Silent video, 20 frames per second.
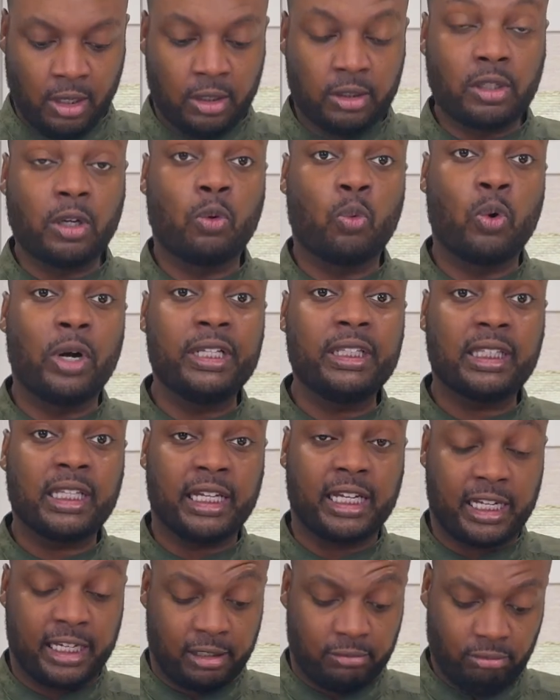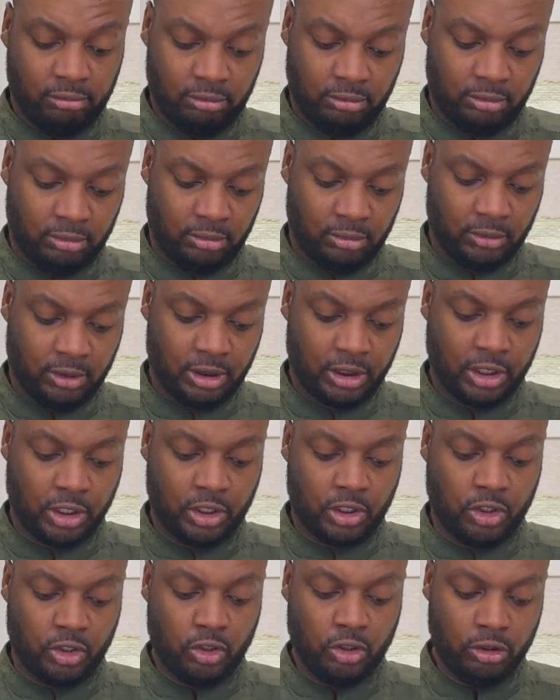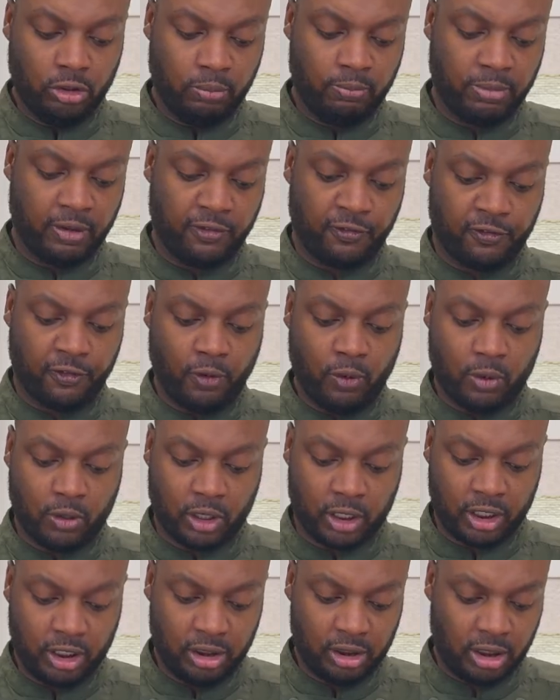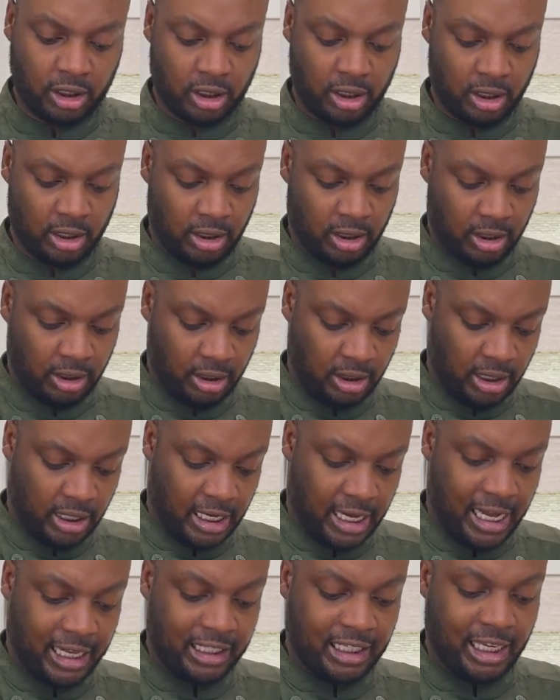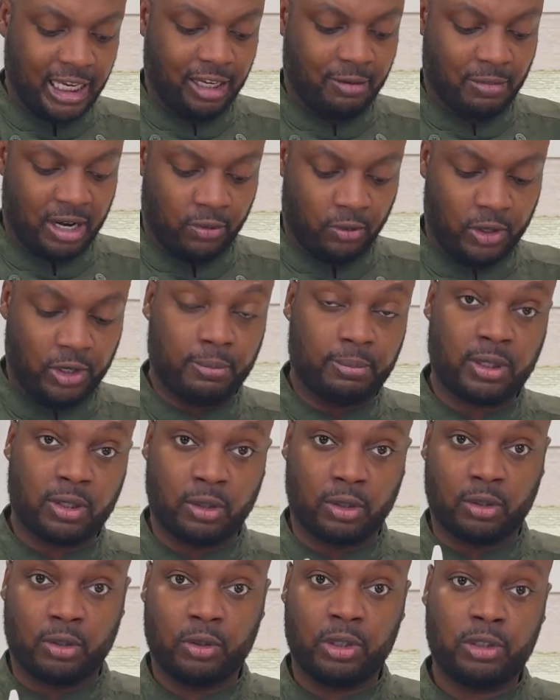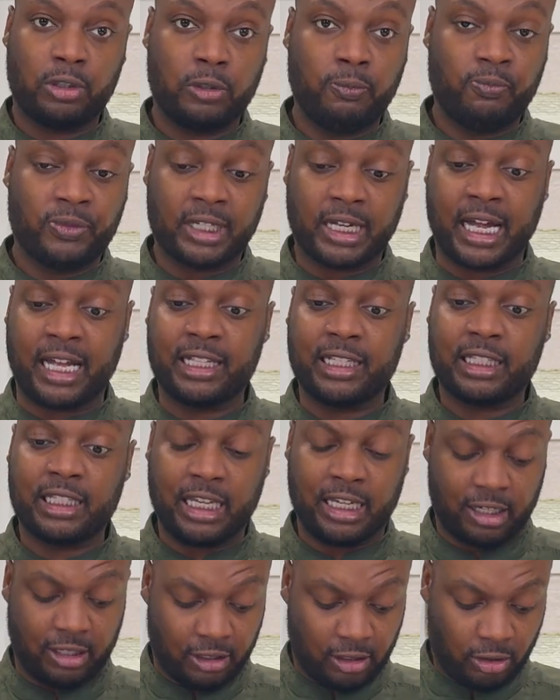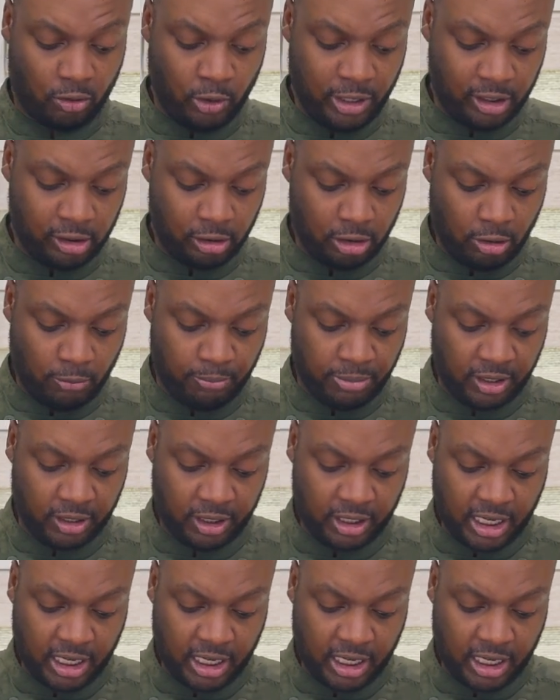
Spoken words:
So one thing to do before I take my ribs to the grill, I just take a quick little butter